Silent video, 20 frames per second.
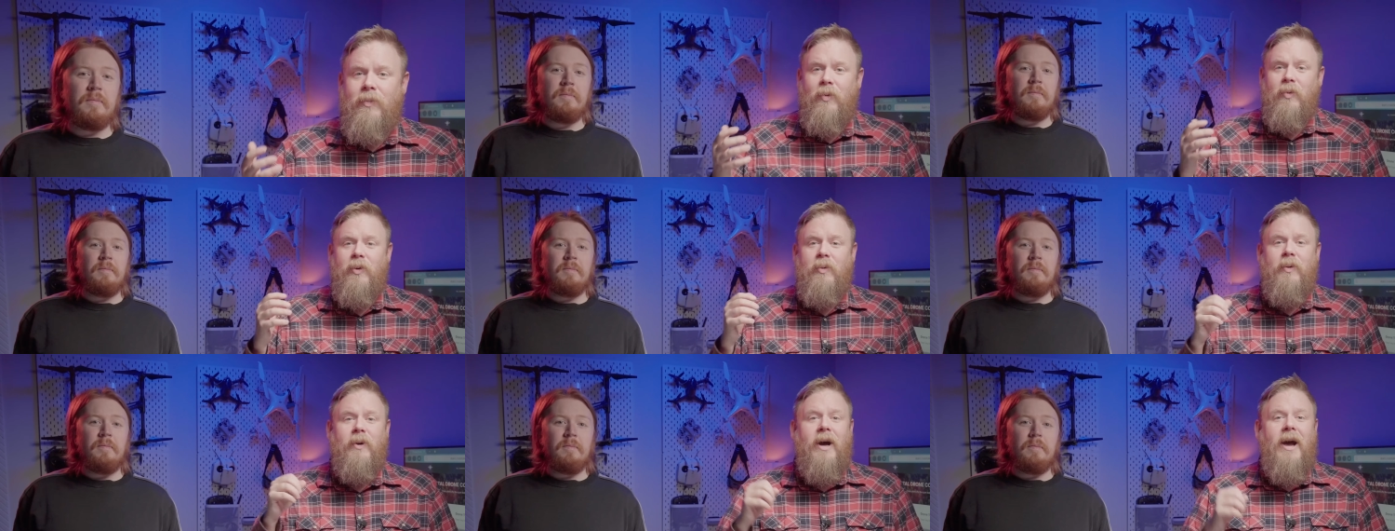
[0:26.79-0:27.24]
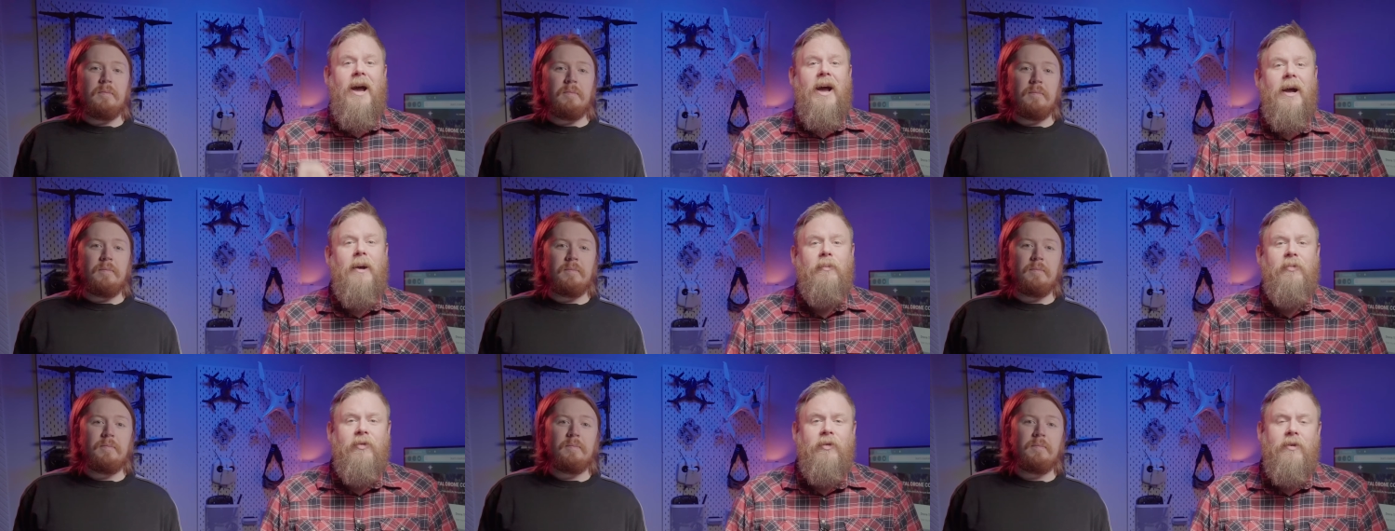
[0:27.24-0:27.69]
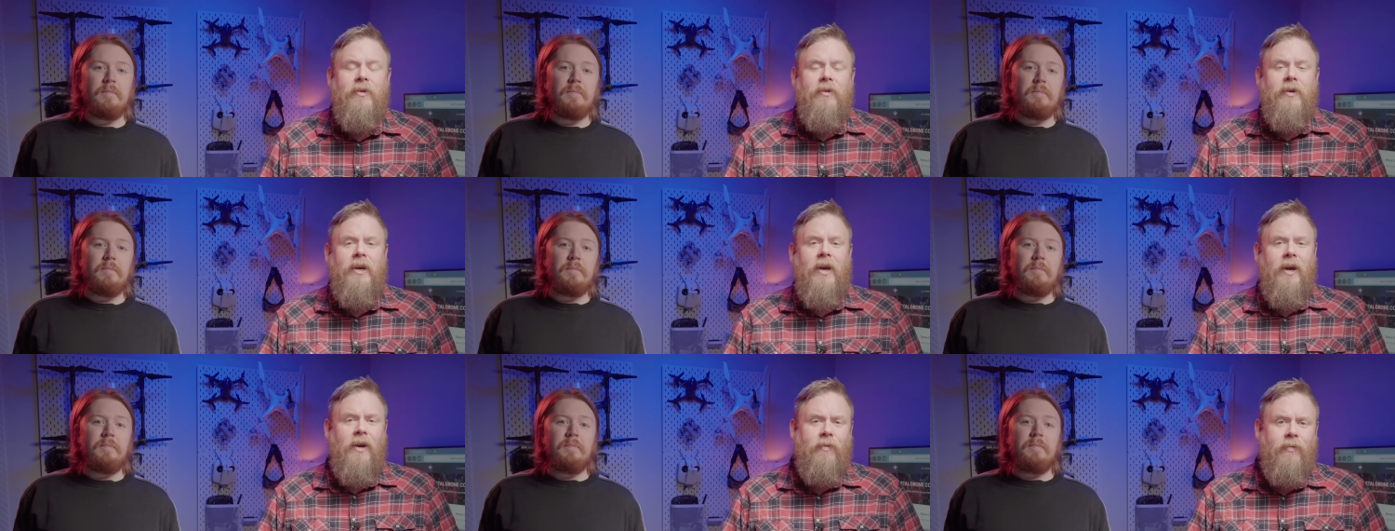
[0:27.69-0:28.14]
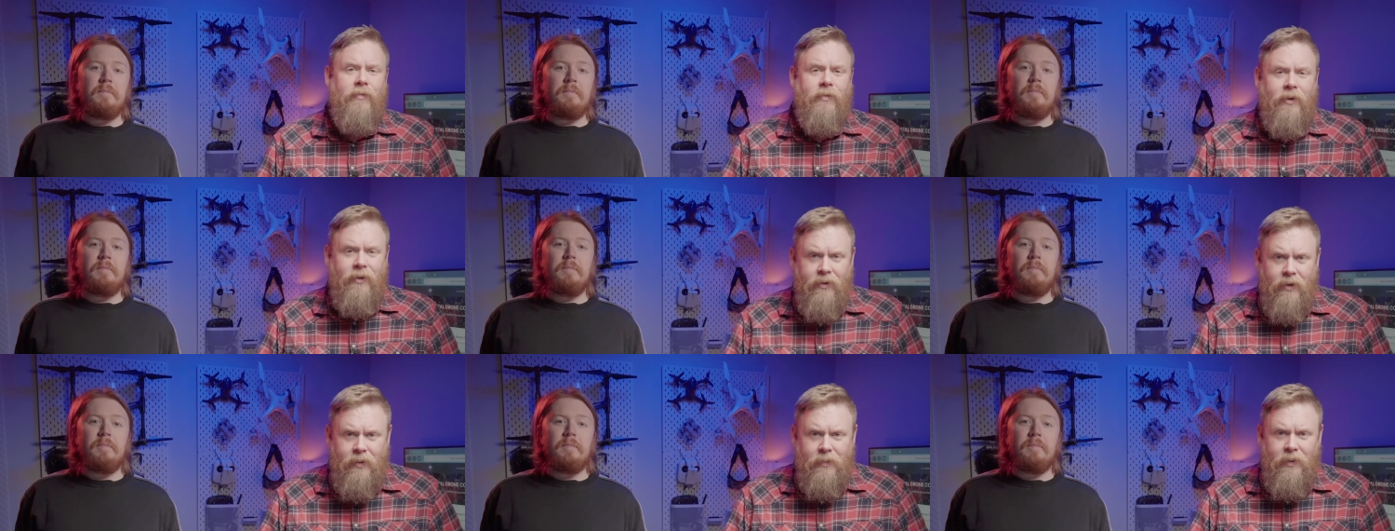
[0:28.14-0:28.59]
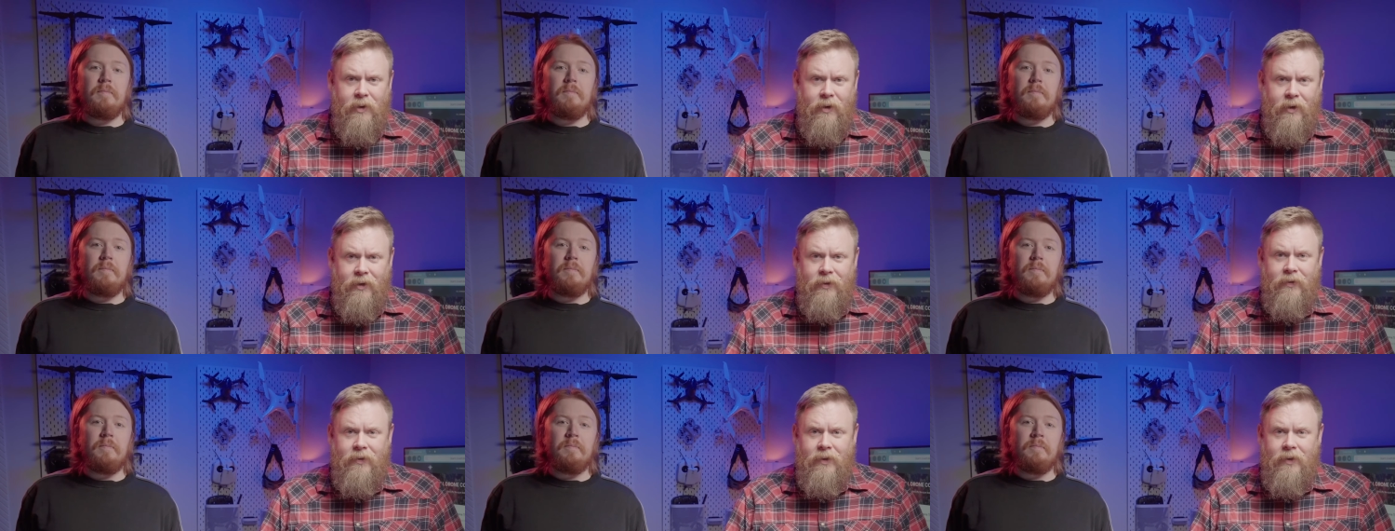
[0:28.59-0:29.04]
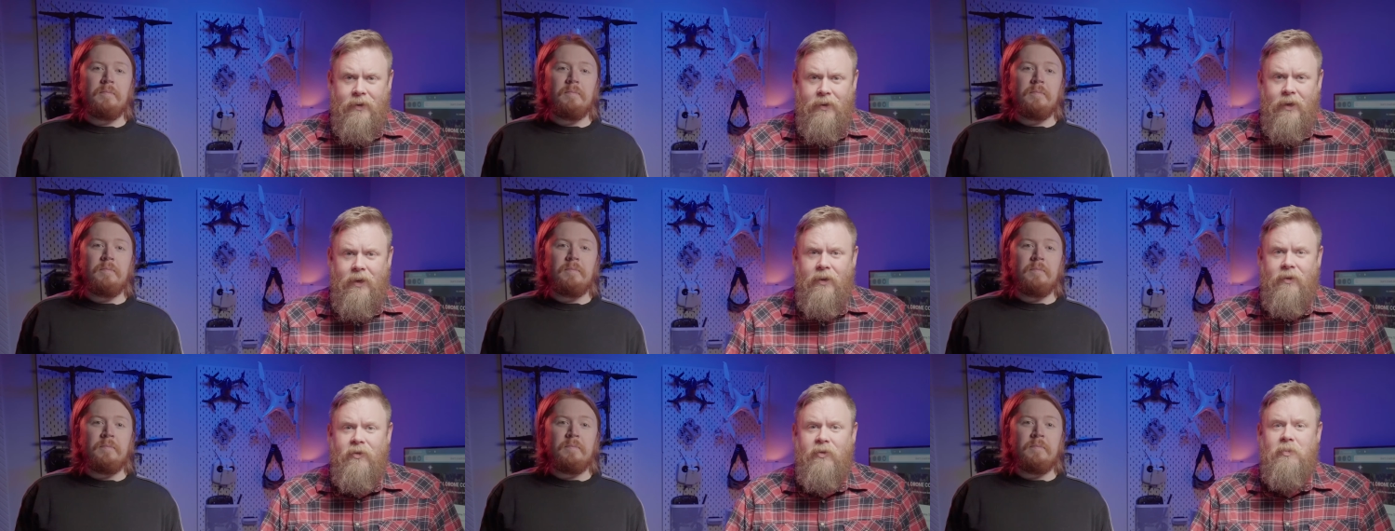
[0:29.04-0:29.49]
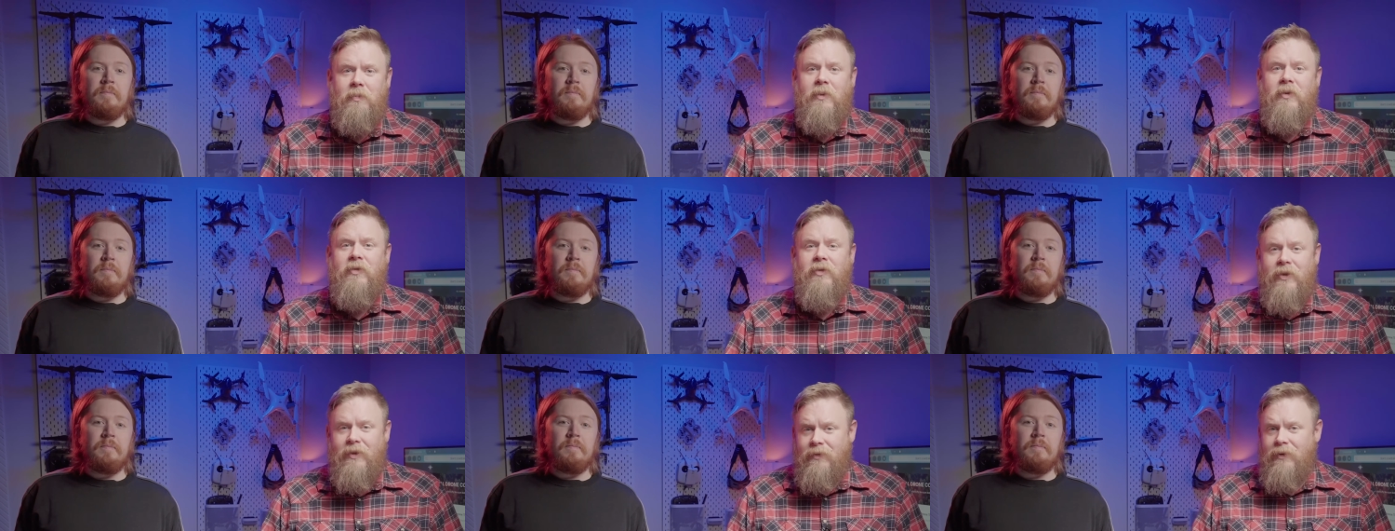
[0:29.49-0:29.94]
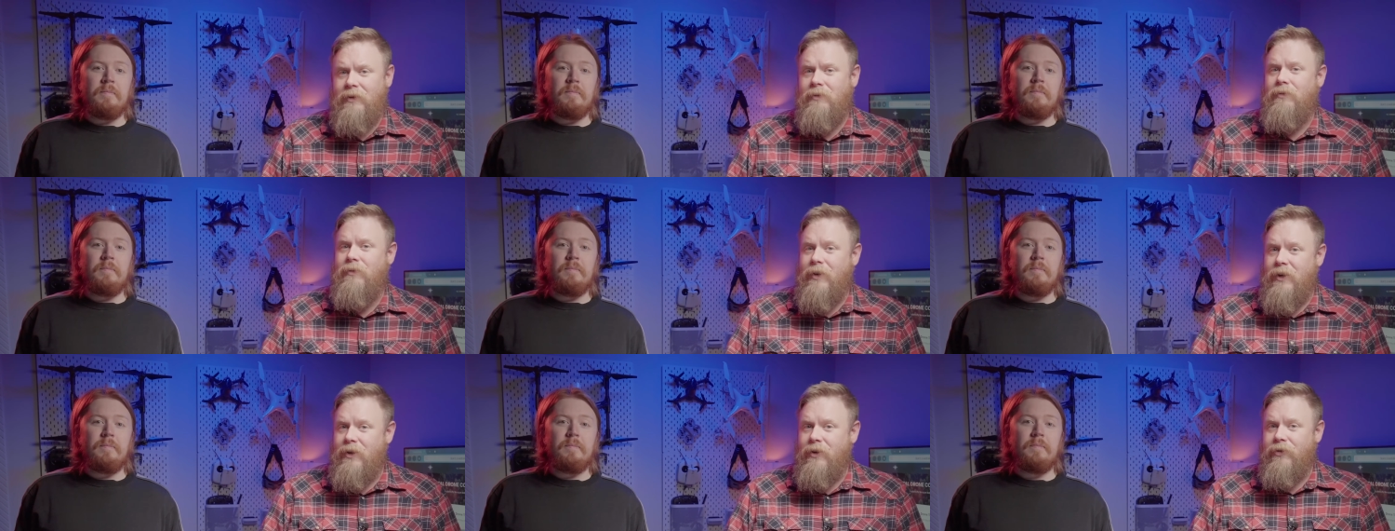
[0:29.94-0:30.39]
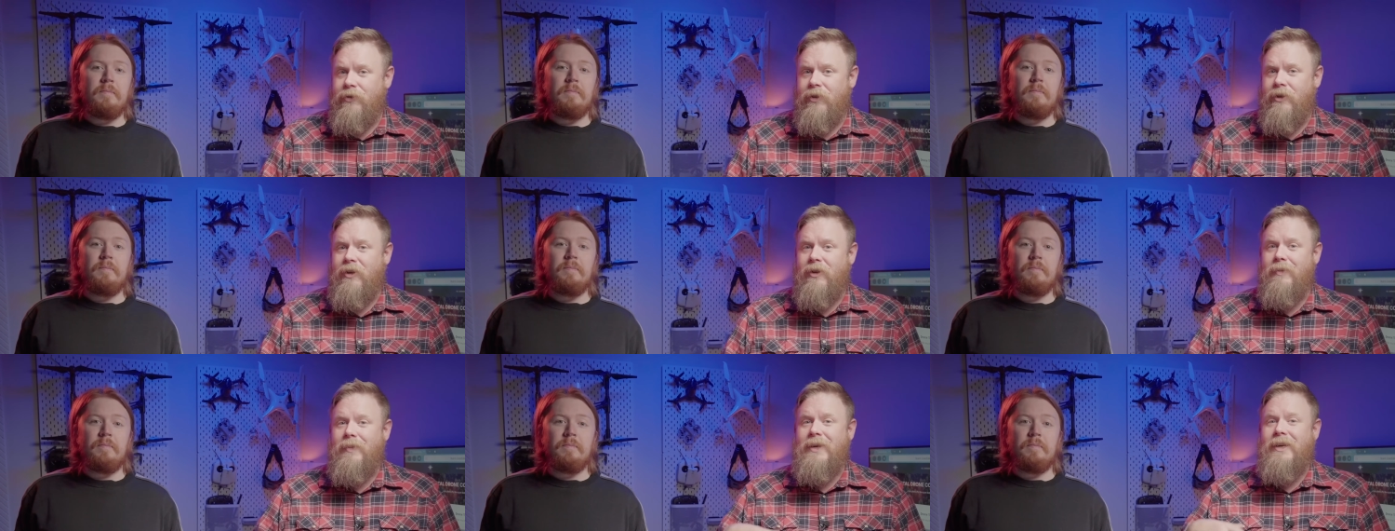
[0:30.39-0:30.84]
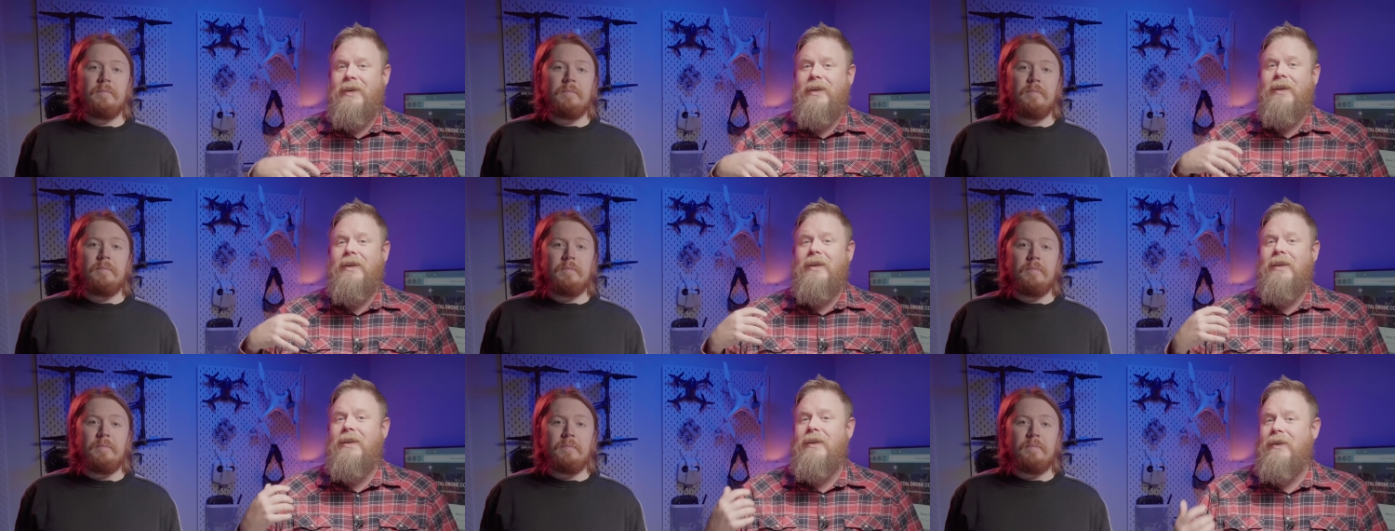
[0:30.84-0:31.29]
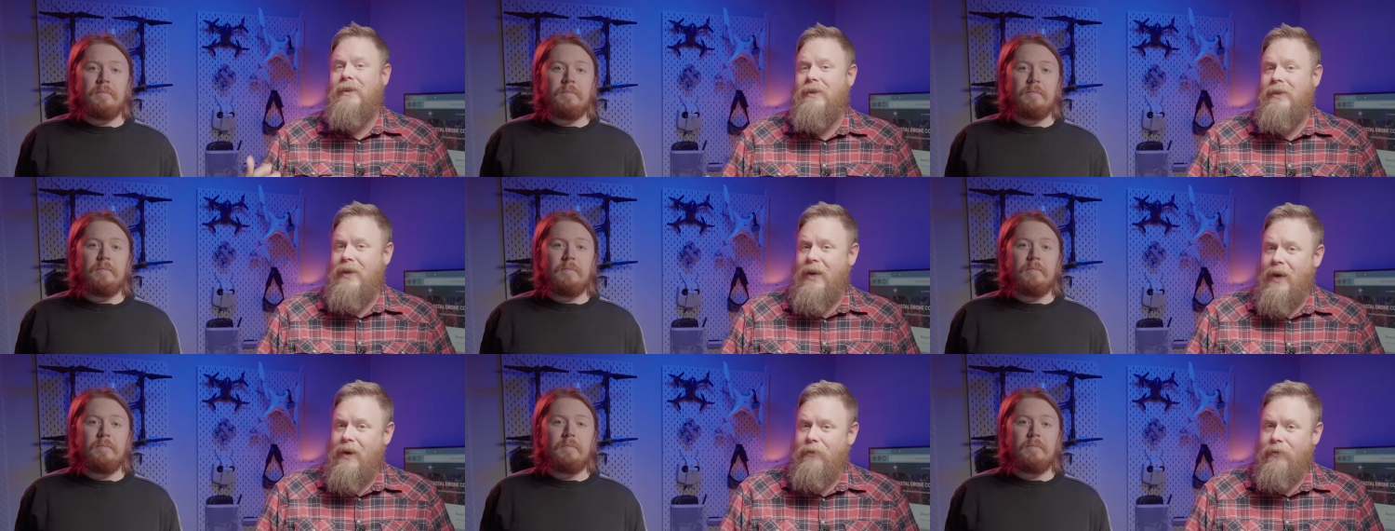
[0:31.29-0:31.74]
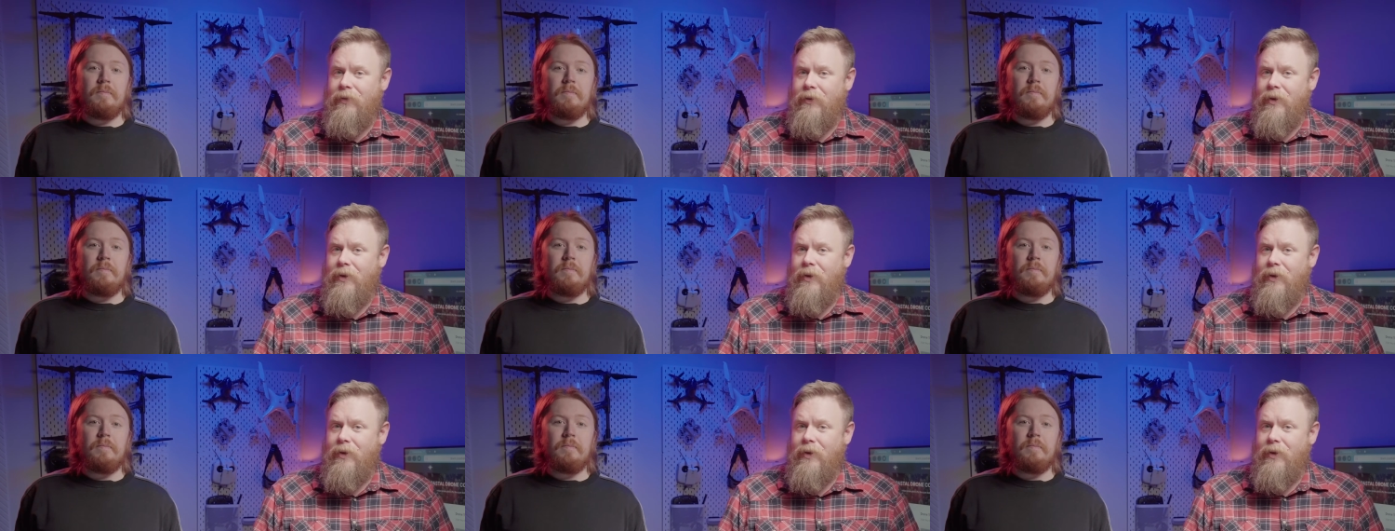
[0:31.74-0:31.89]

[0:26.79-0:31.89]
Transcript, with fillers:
Speaker 1: but we will absolutely have follow-up content and specific videos that are gonna be in depth